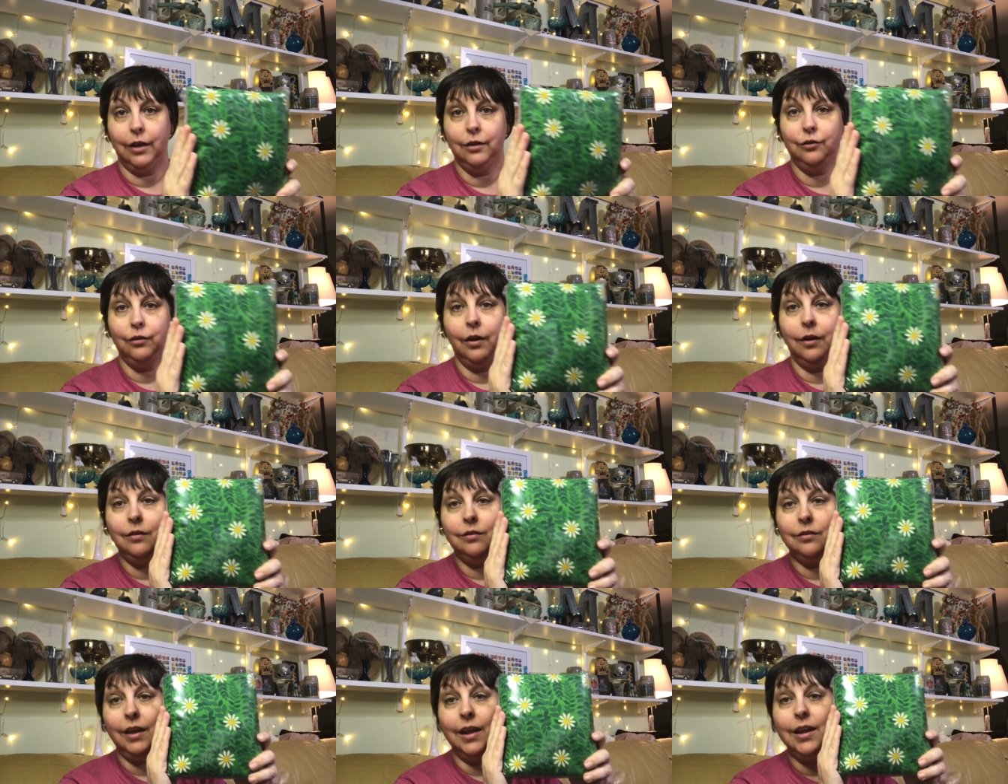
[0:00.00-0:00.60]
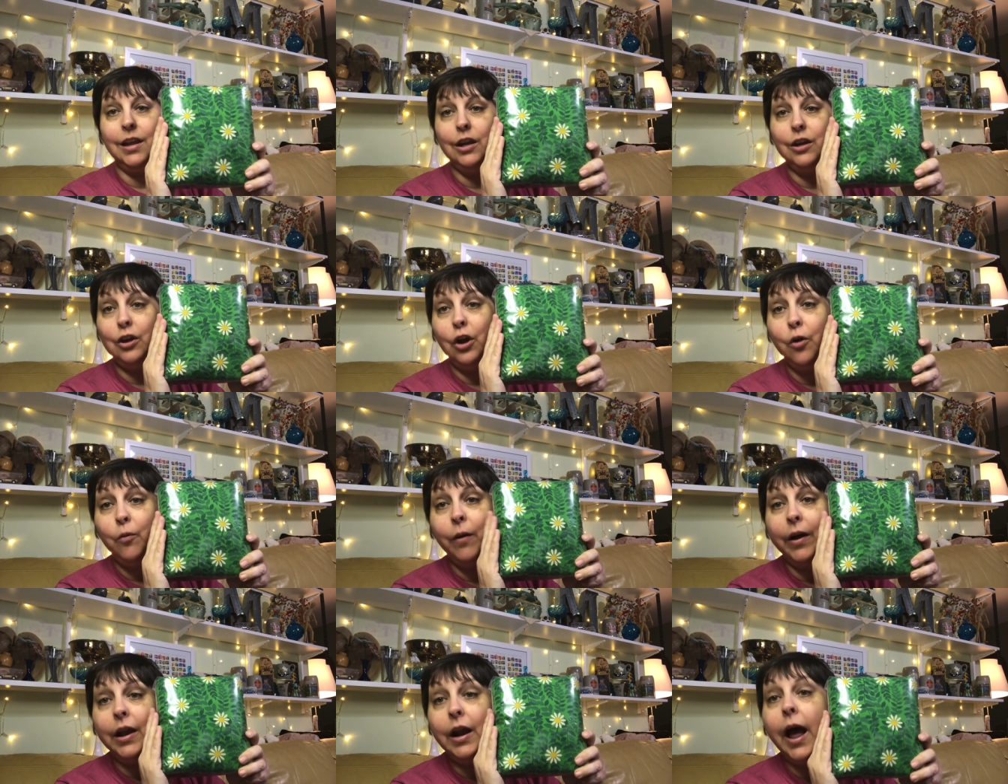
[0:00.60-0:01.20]
So I was like, you know
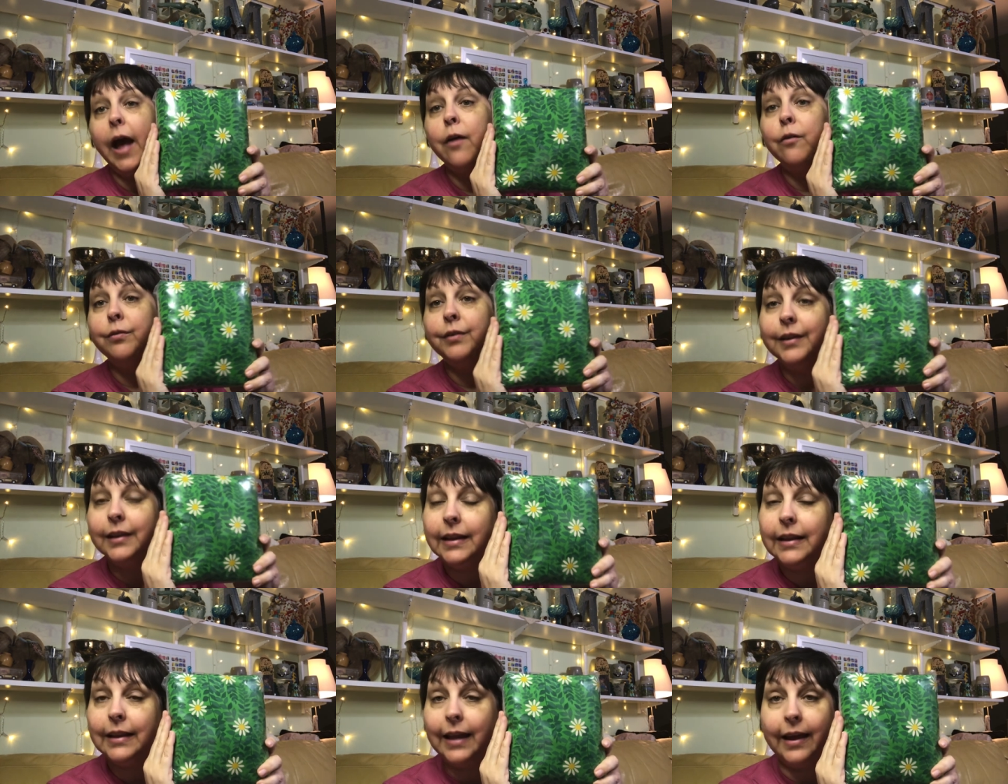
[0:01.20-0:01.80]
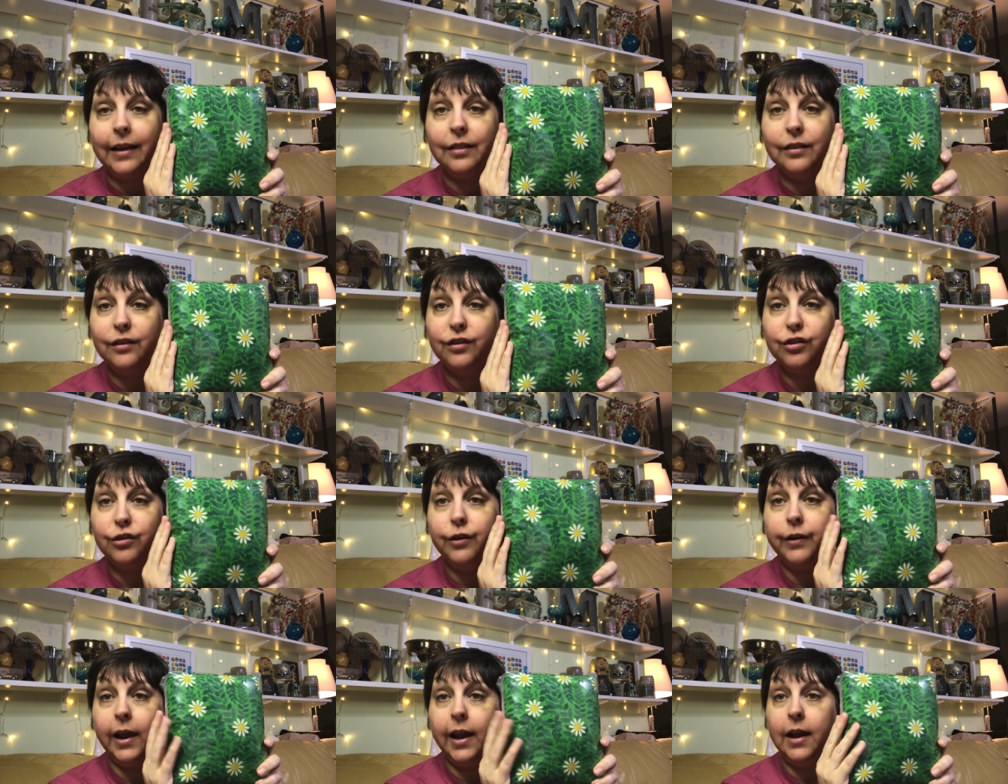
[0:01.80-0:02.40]
what? I really like this
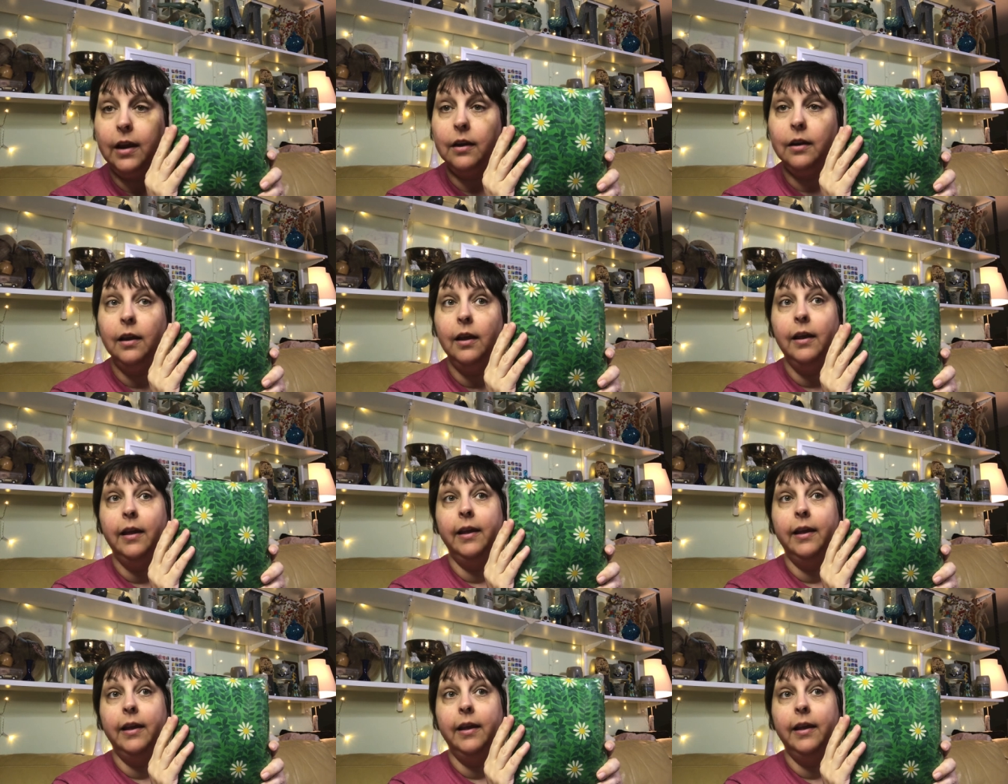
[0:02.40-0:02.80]
green.